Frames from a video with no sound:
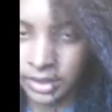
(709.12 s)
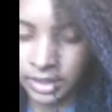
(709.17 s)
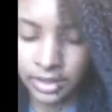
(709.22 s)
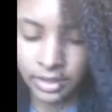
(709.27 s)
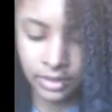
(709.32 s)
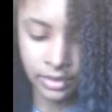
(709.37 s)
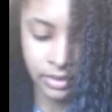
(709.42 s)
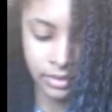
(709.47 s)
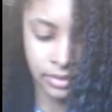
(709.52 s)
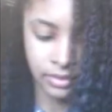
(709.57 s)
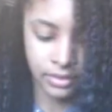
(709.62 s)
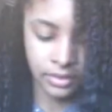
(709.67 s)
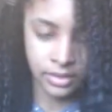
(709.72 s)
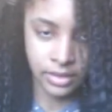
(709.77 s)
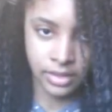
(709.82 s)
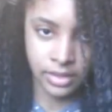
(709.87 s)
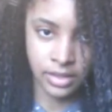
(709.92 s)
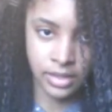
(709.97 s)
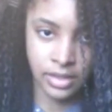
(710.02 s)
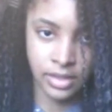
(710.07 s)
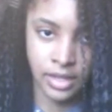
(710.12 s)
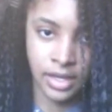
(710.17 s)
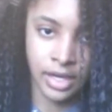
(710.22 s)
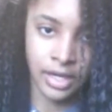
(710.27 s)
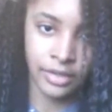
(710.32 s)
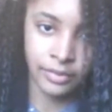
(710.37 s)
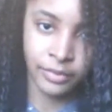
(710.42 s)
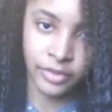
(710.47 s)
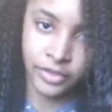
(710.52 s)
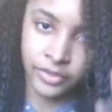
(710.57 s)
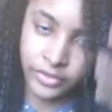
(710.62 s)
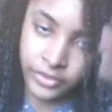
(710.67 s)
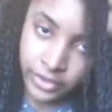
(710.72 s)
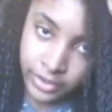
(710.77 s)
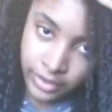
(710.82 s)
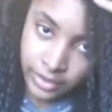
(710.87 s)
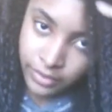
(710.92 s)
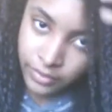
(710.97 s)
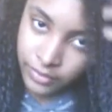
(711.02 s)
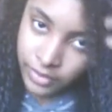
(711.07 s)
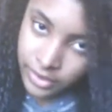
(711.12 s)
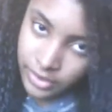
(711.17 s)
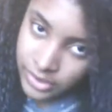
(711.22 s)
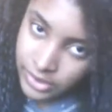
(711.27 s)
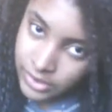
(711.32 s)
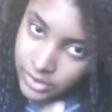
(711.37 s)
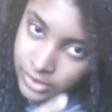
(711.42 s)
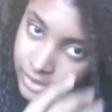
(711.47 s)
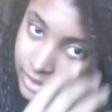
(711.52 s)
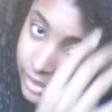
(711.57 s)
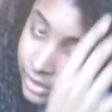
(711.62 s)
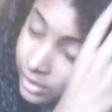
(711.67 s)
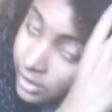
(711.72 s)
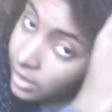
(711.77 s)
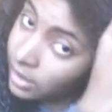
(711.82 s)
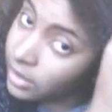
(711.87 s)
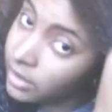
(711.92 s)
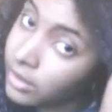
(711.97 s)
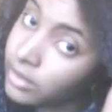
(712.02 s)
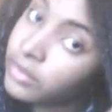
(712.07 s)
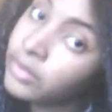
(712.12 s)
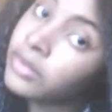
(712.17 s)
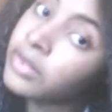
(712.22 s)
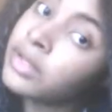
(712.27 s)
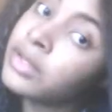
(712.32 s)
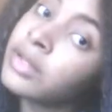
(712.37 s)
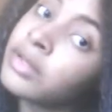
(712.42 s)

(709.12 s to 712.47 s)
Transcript: And the hair milk's already on it, just to let you know.